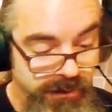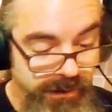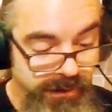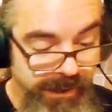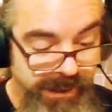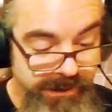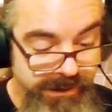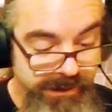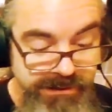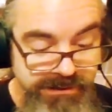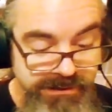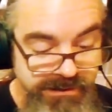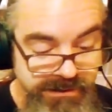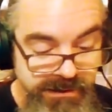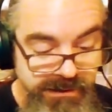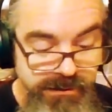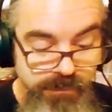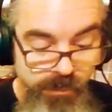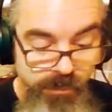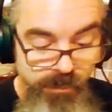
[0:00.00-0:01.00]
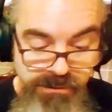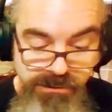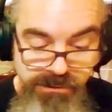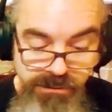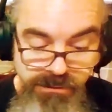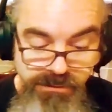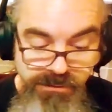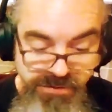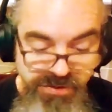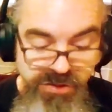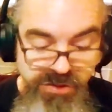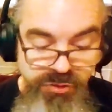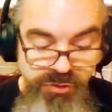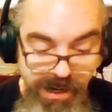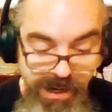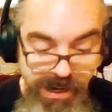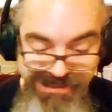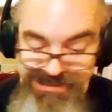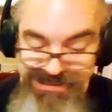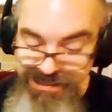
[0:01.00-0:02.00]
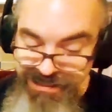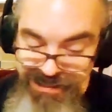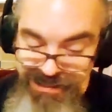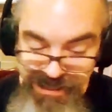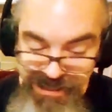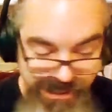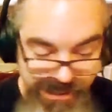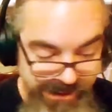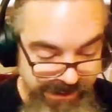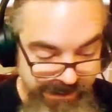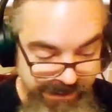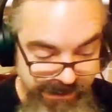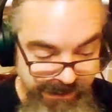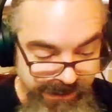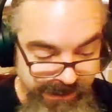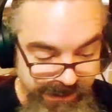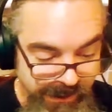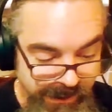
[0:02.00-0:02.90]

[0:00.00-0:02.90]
Alice didn't want to lose the tracks again.